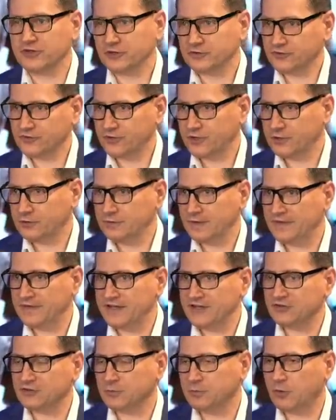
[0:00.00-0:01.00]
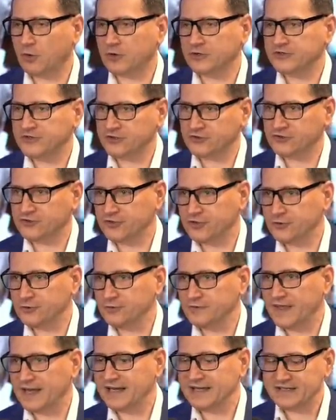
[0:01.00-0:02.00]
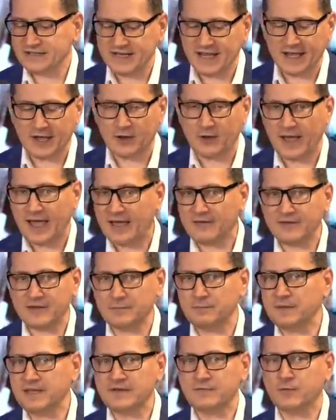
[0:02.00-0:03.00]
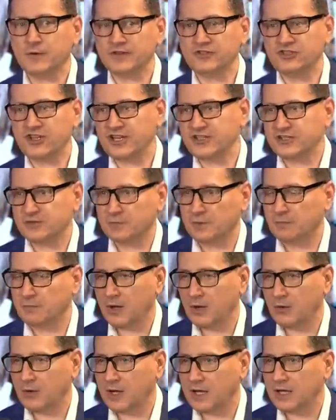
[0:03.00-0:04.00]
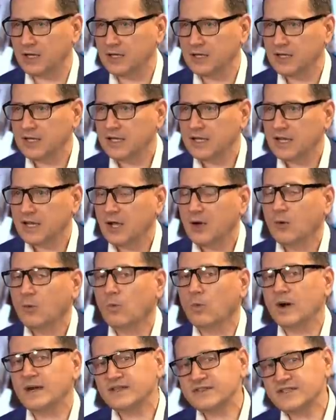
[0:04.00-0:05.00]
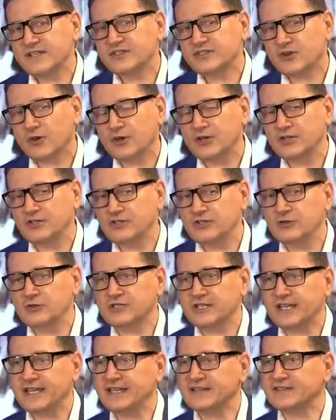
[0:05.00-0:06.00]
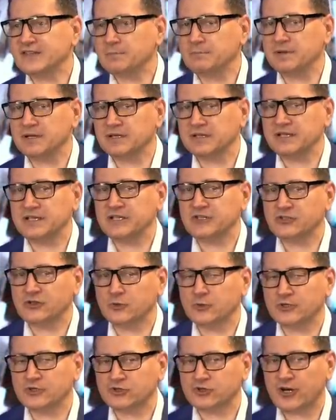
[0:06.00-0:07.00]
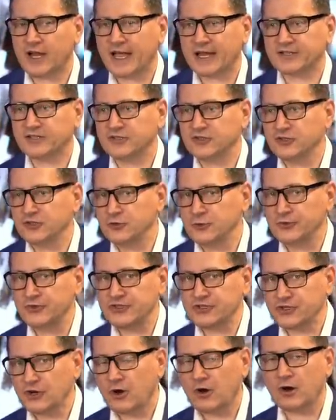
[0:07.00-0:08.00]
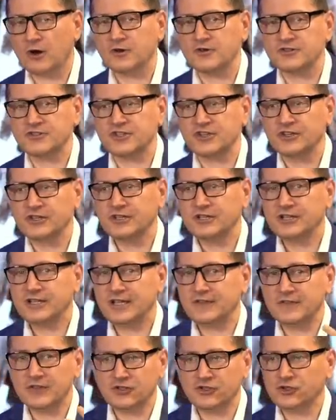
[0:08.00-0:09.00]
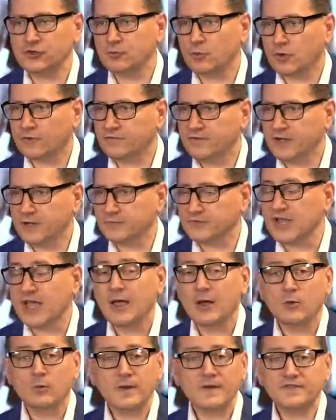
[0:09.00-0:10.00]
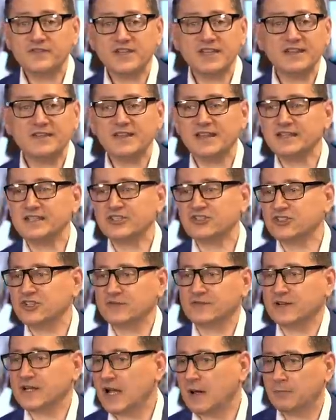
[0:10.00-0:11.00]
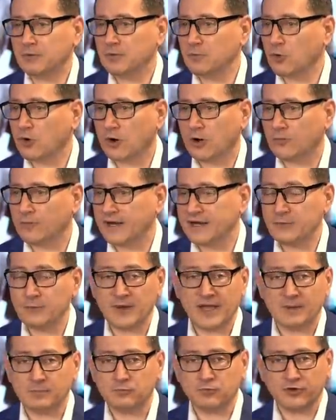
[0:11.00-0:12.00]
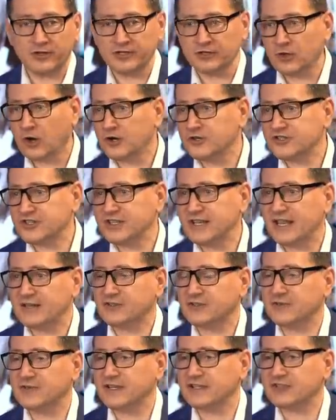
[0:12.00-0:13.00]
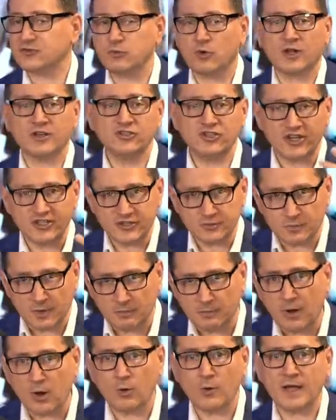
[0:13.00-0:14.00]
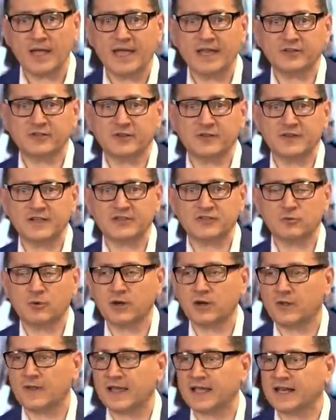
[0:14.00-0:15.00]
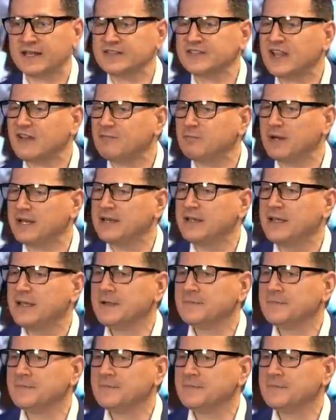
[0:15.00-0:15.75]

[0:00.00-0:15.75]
are true and these reports are true that he's now having beef with Jason Momoa, what is this going to do to his ability to attract new stars in the two more films? We've seen the addition of a couple more already. We had Brie Larson enter this one, Jason Momoa enter this one, all that kind of stuff. But